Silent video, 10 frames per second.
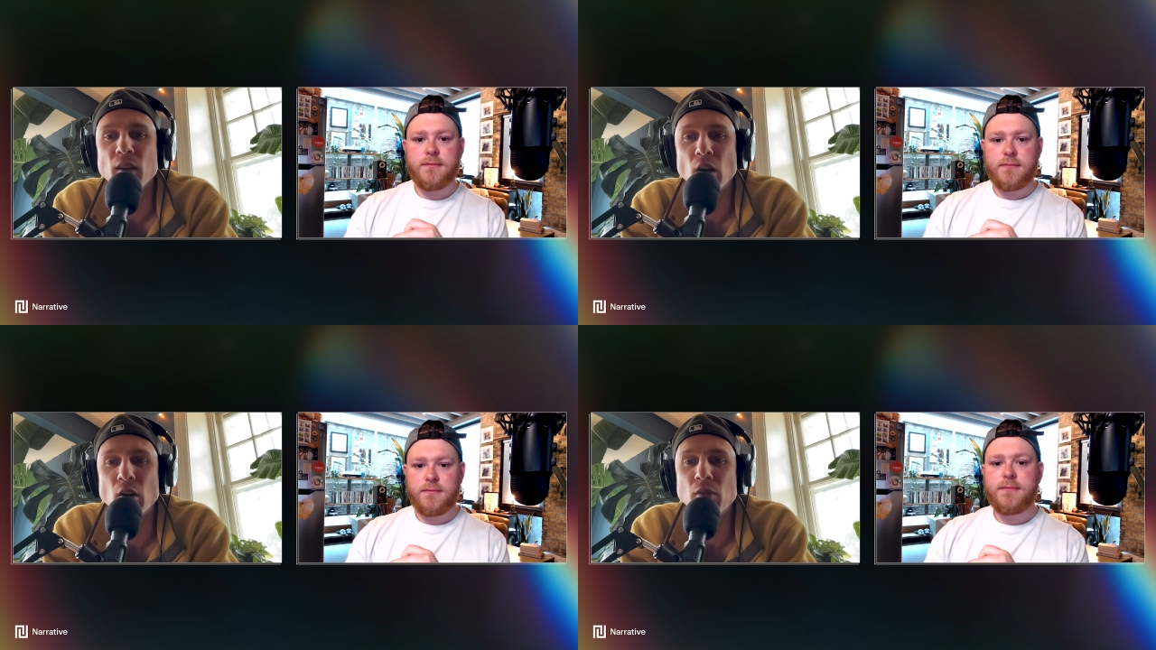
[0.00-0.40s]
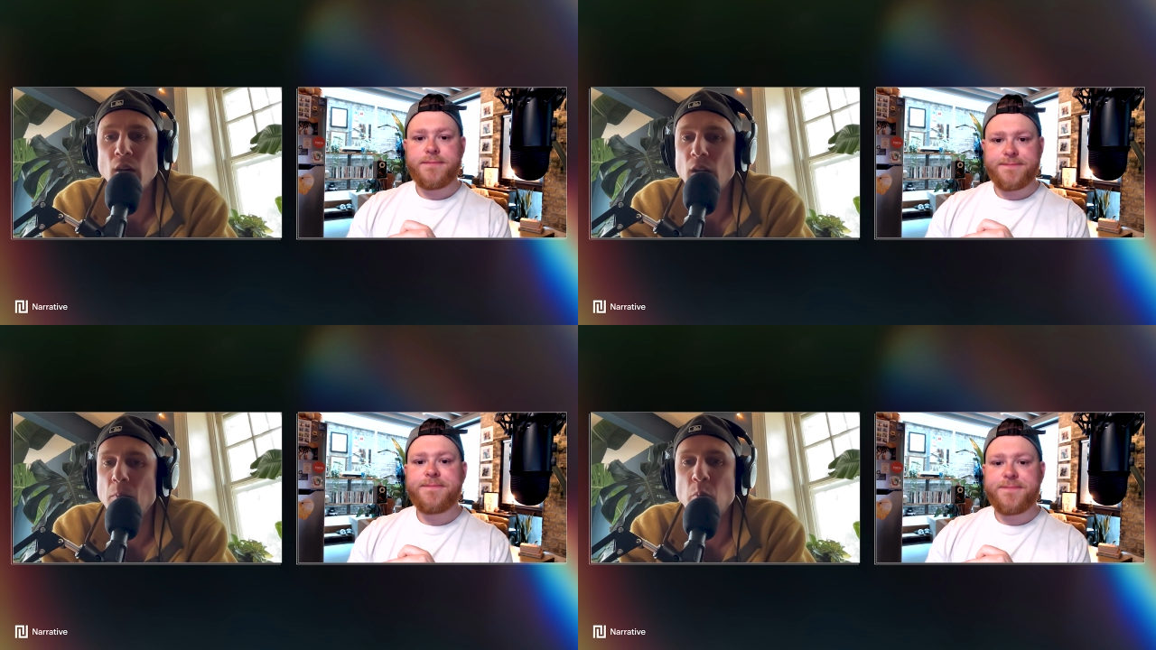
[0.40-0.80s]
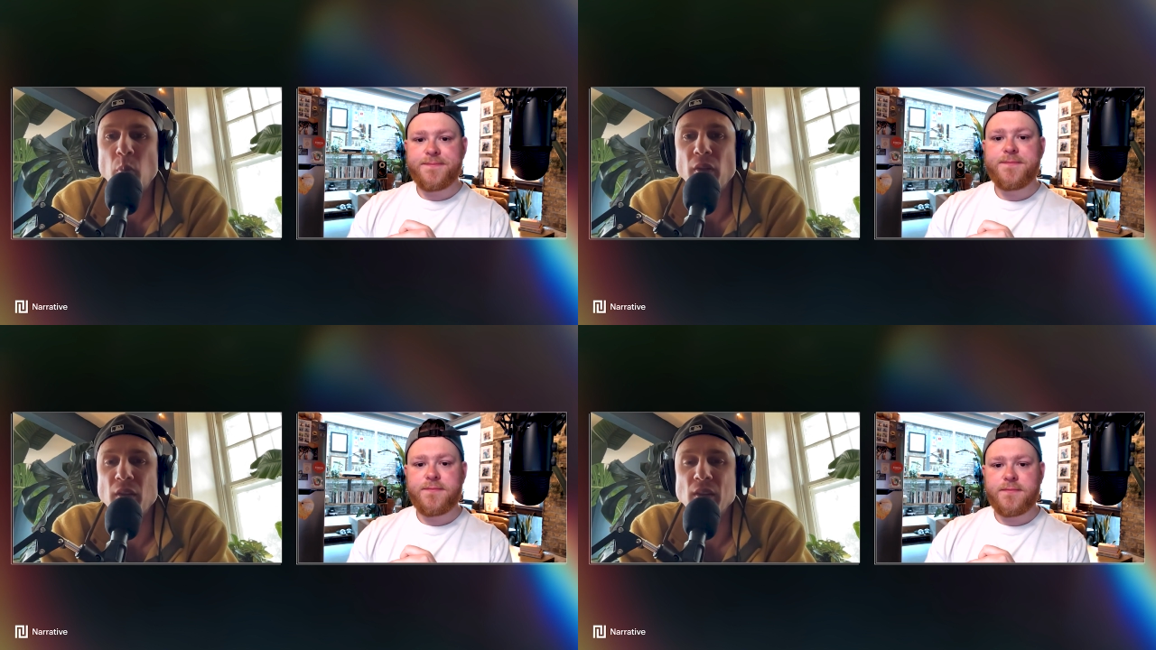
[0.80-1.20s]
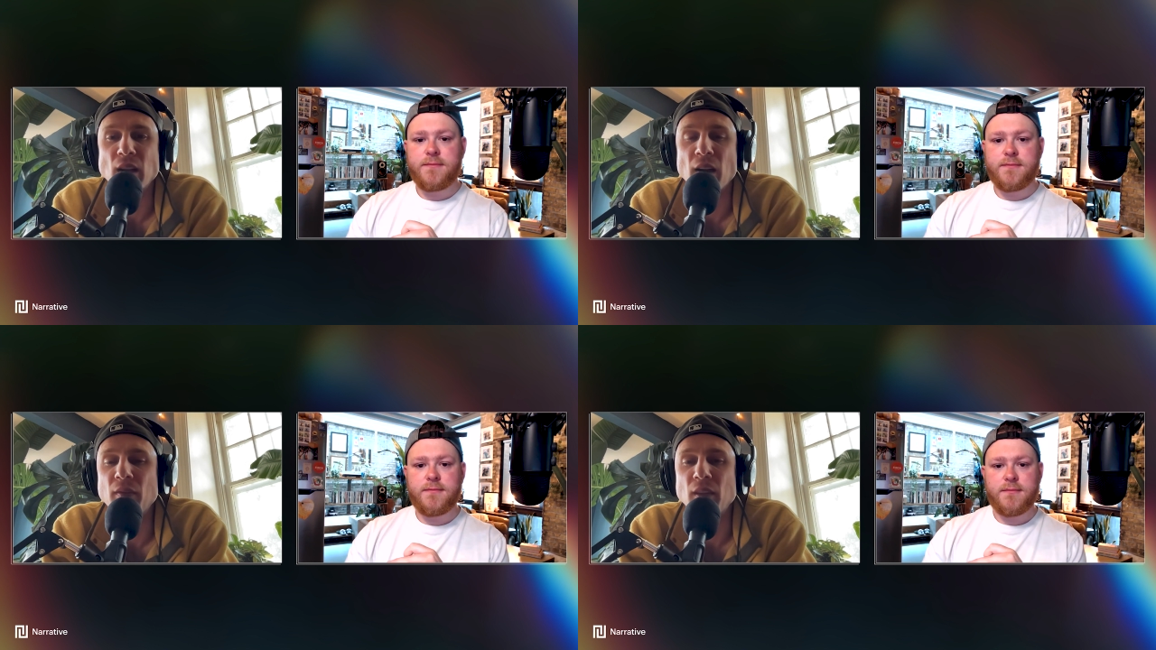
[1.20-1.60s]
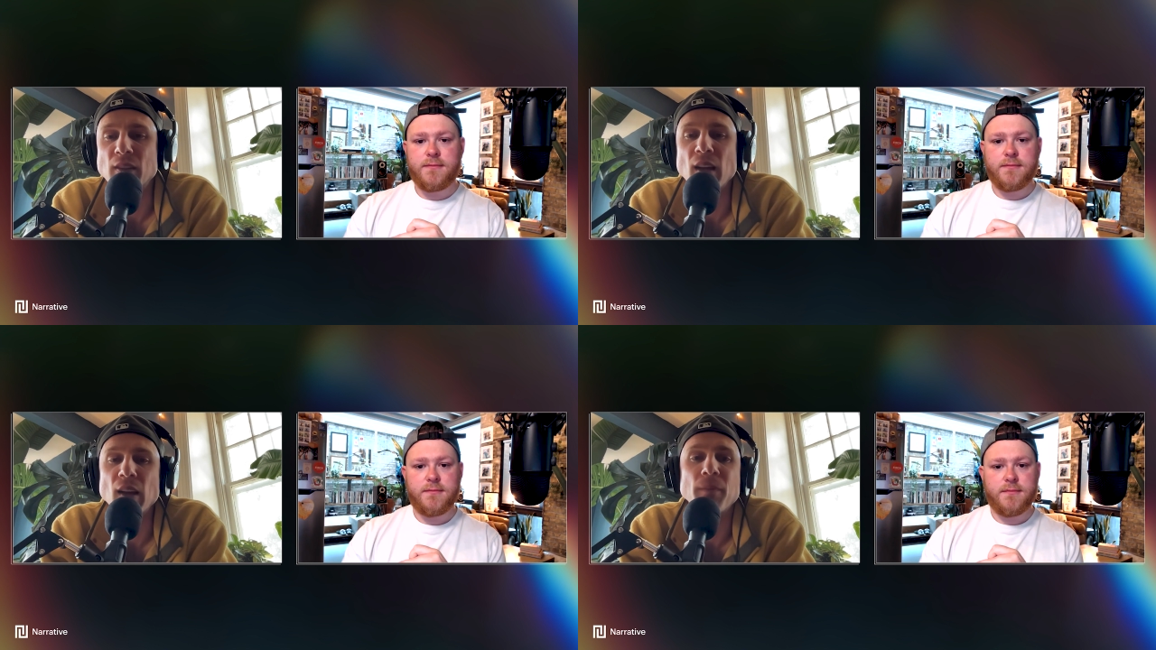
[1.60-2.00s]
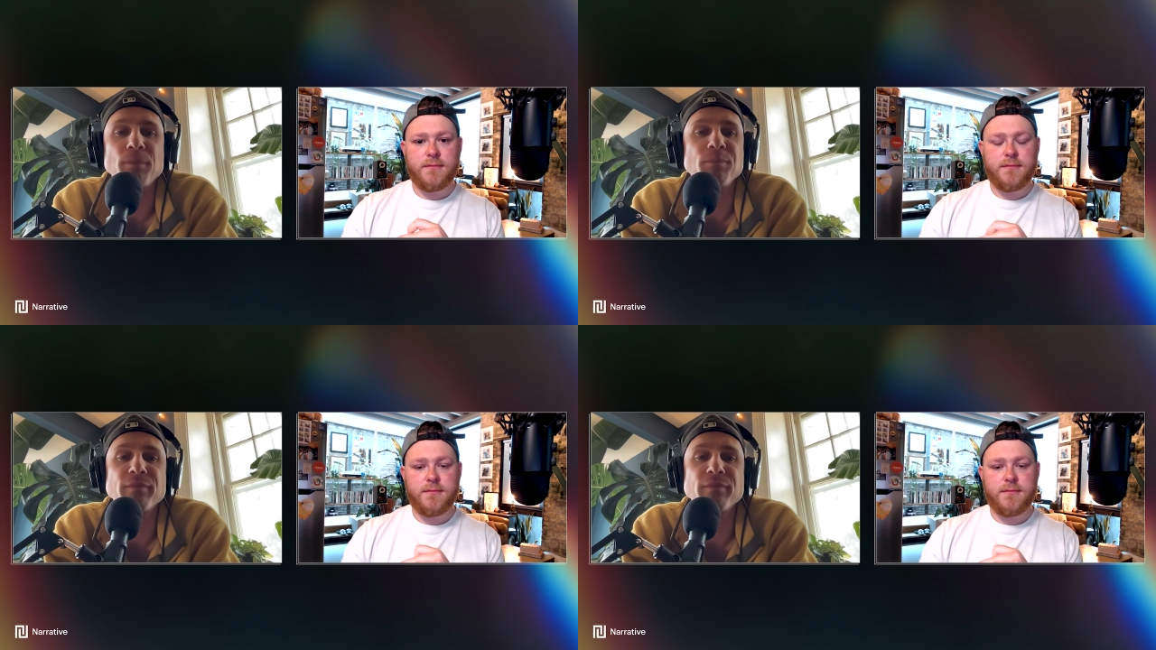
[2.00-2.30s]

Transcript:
Speaker 1: you know but the stuff that's like